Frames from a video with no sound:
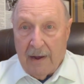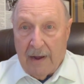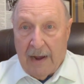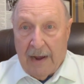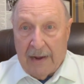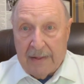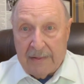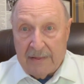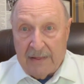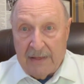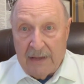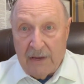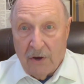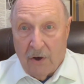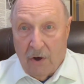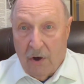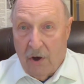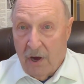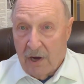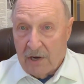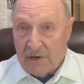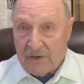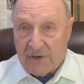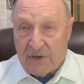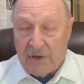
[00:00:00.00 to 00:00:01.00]
At the
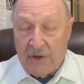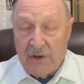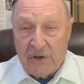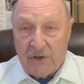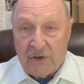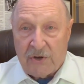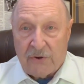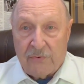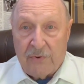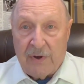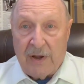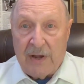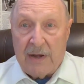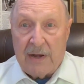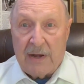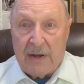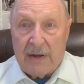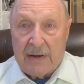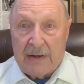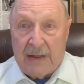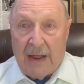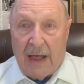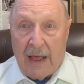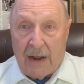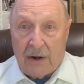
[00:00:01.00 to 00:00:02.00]

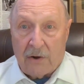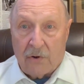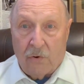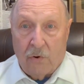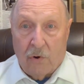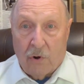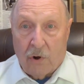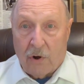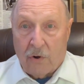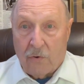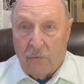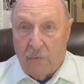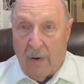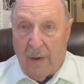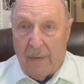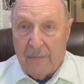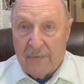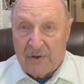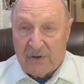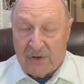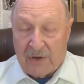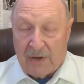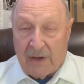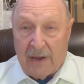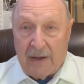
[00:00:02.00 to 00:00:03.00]
austinstreet.org
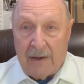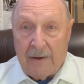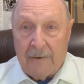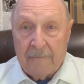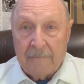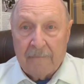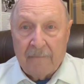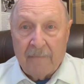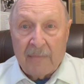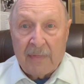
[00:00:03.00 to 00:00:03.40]
website,